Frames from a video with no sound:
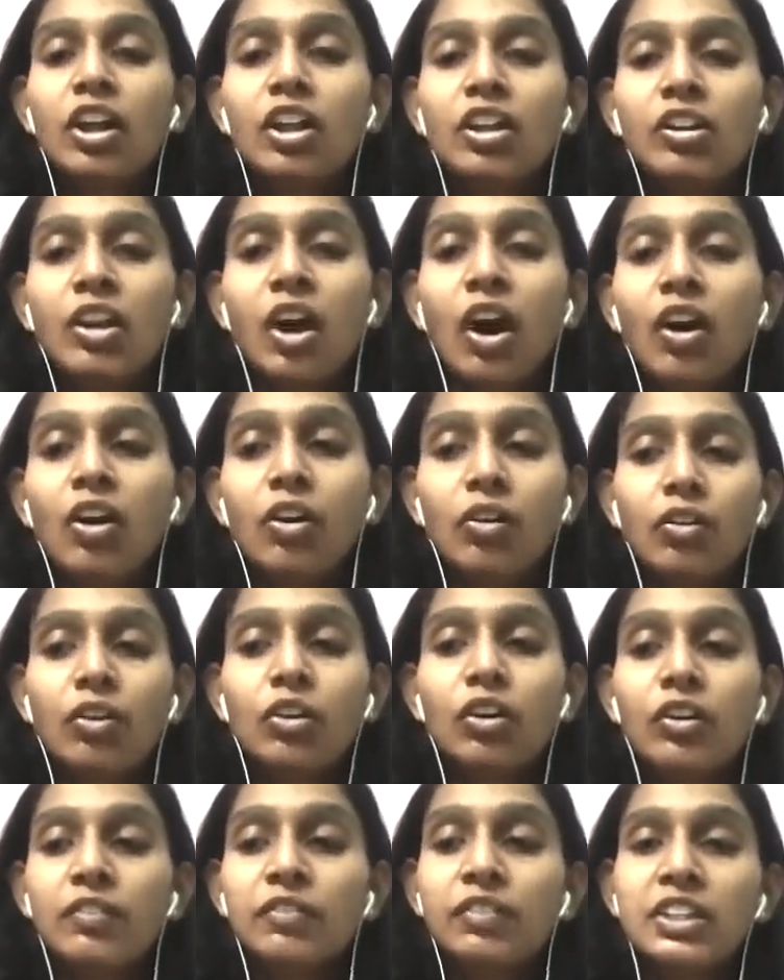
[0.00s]
Now
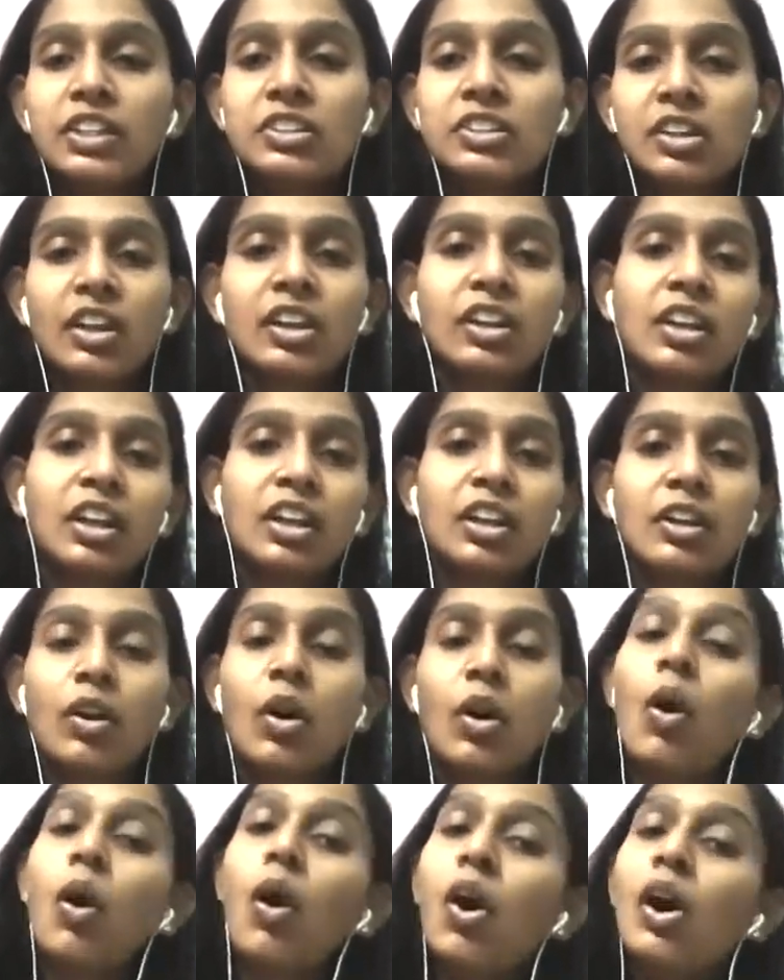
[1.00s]
we studied
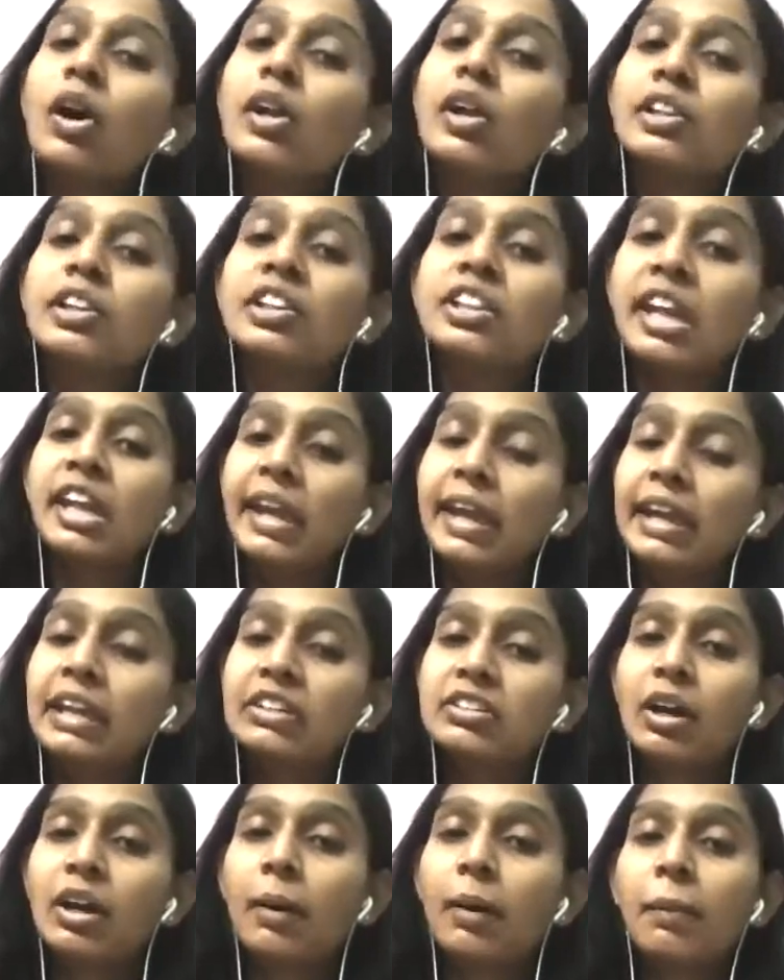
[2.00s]
all the things
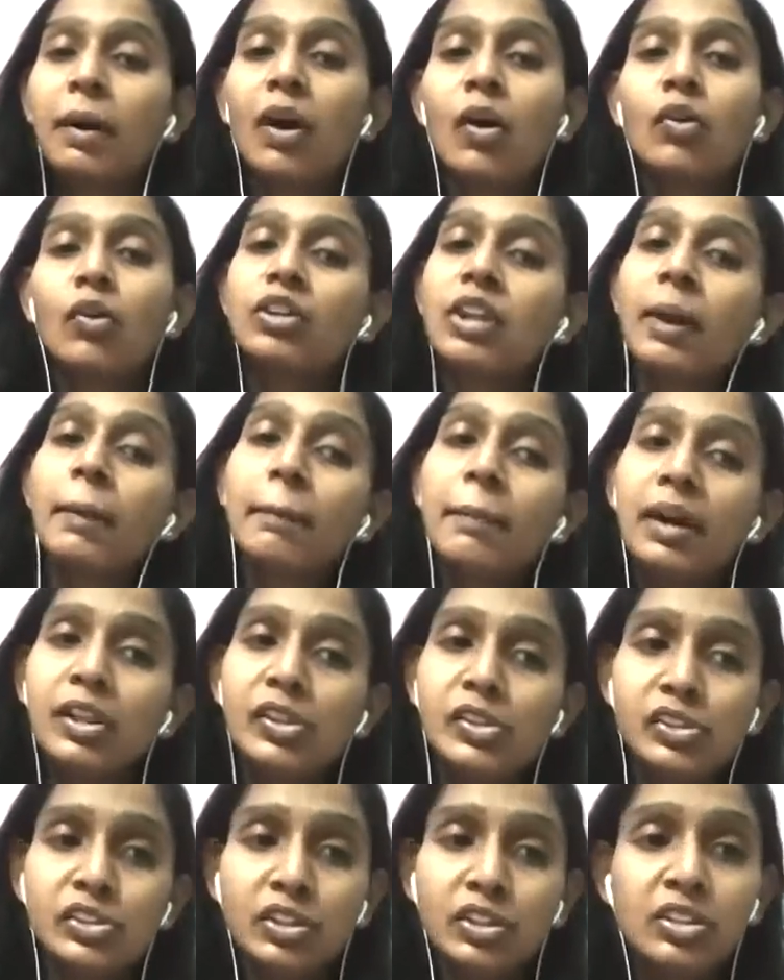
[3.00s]
about
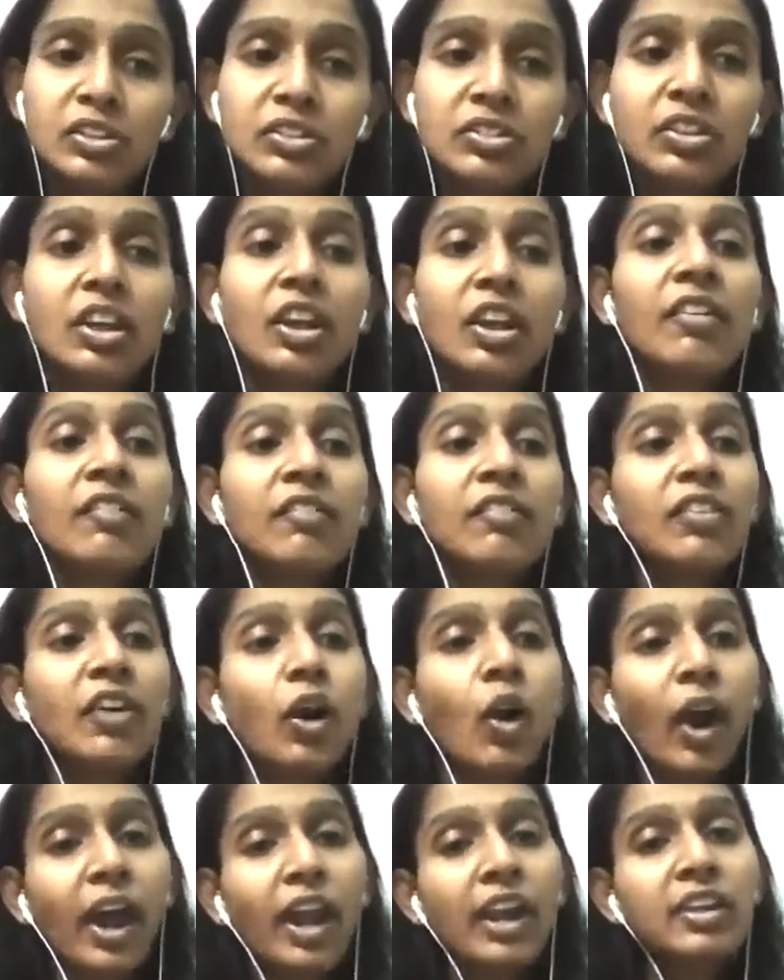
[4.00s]
emulsions
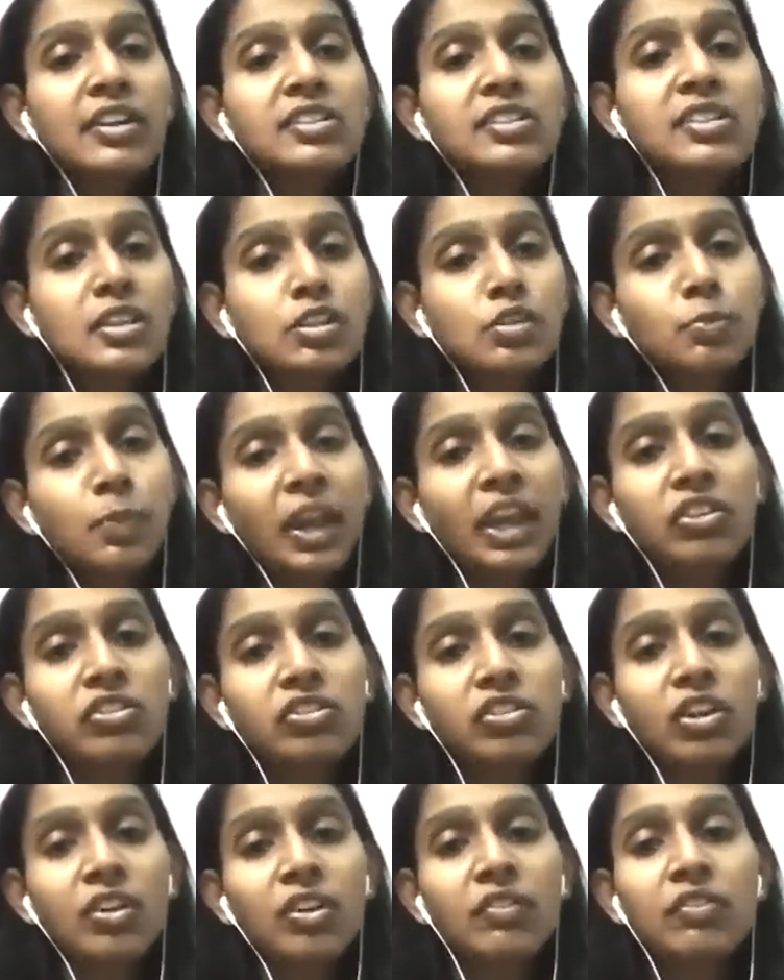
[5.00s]
and
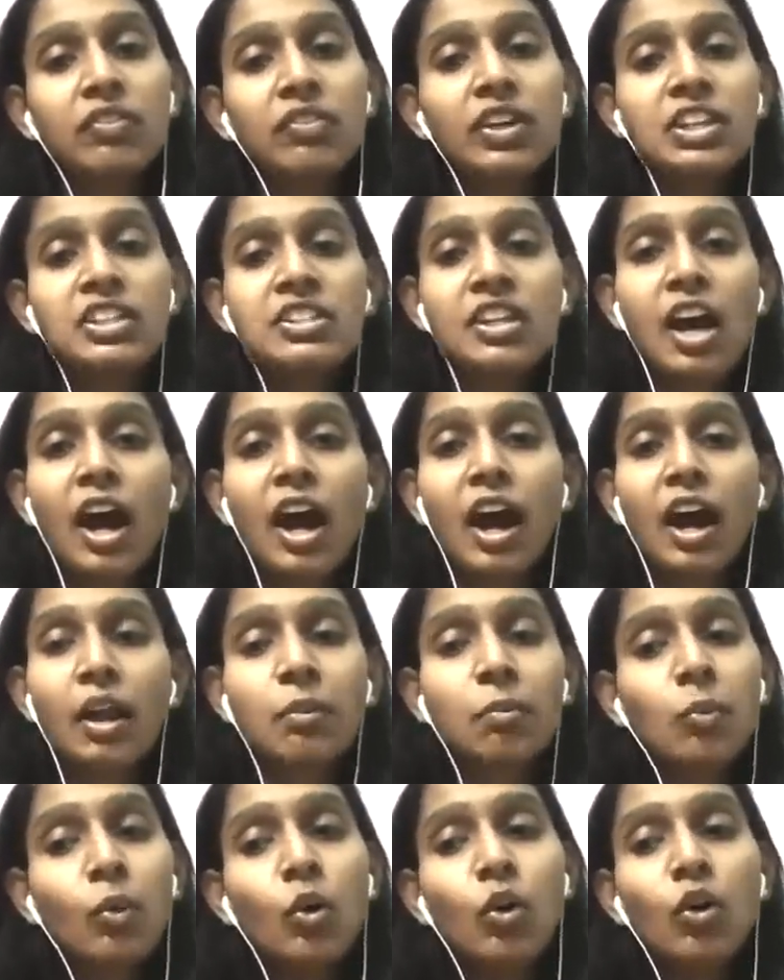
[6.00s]
suspension, which are
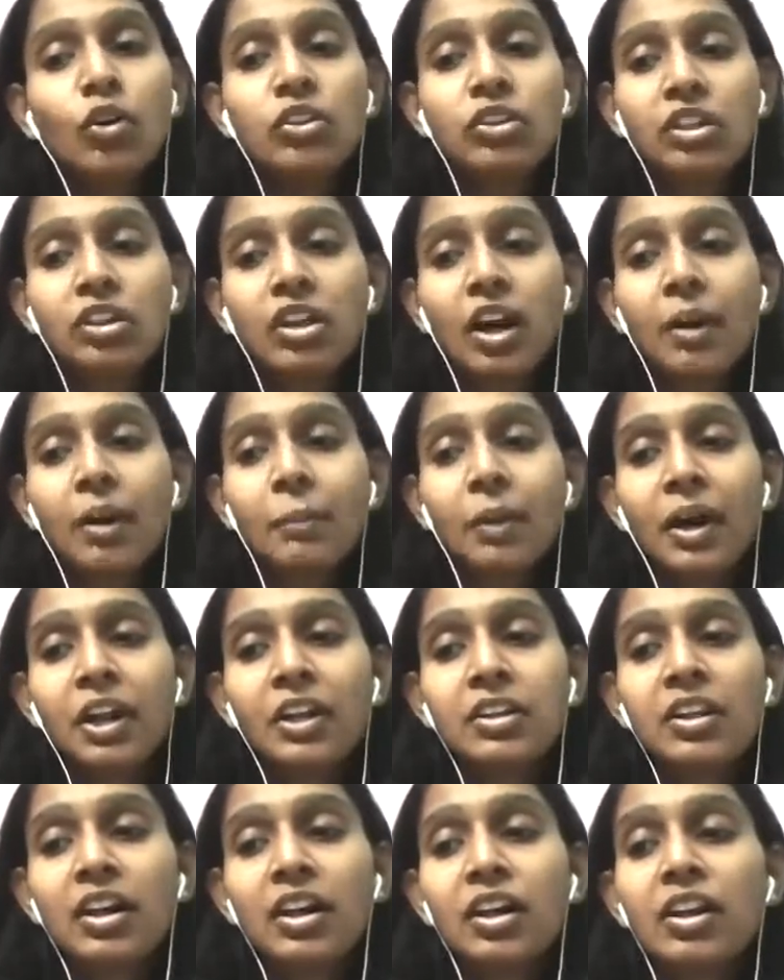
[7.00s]
both come
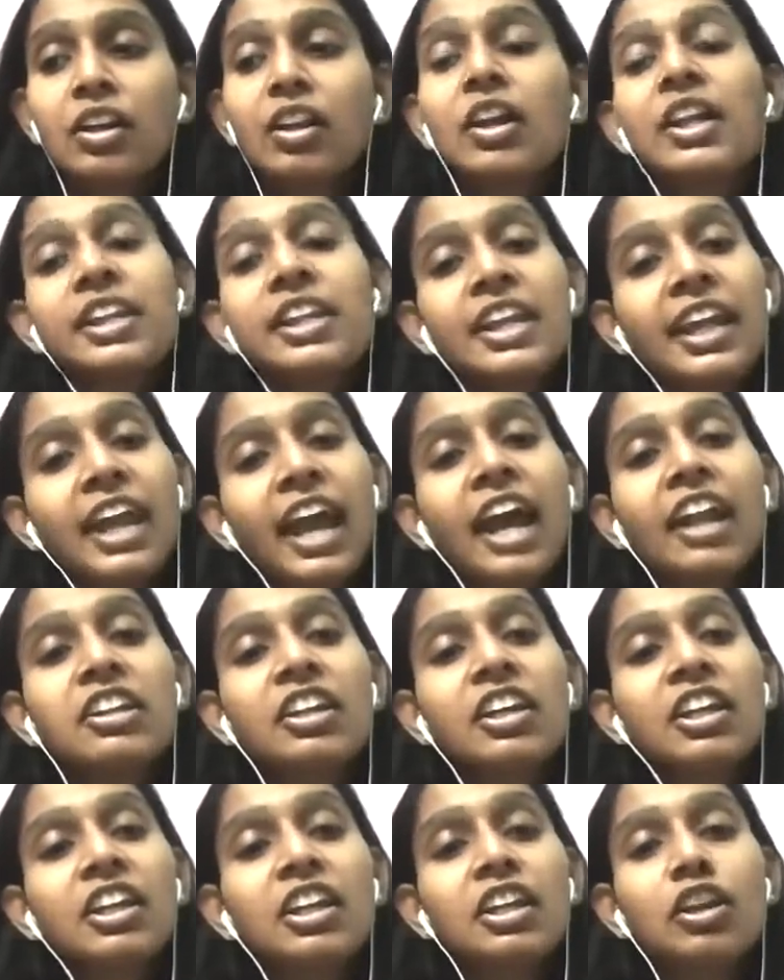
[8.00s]
under the
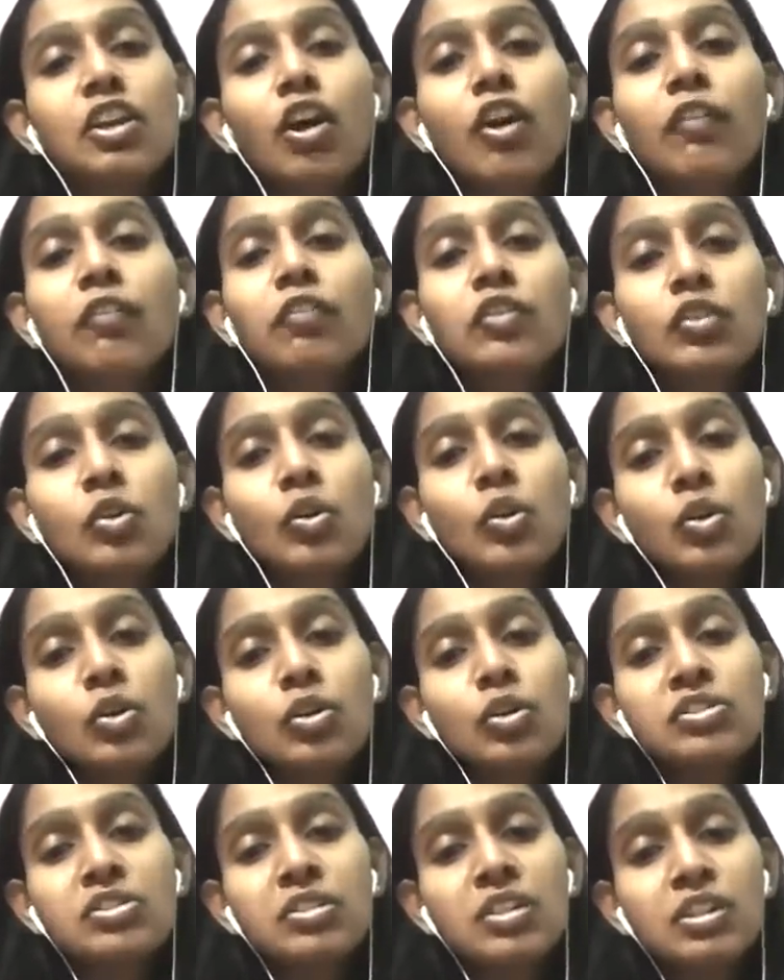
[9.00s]
category of
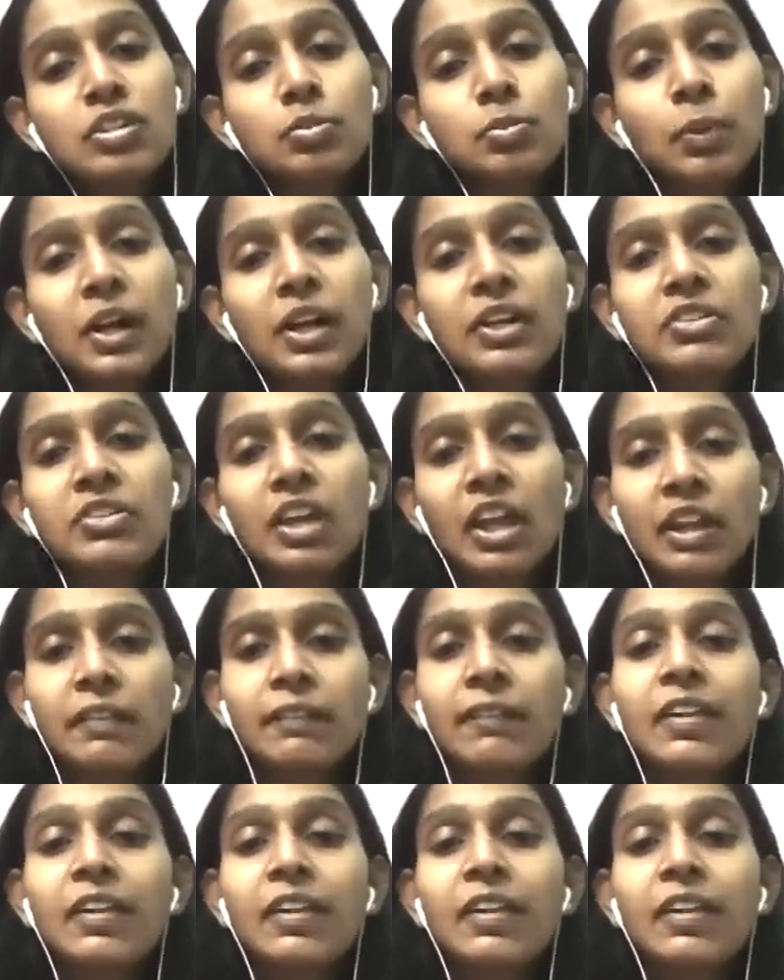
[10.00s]
coarse dispersion.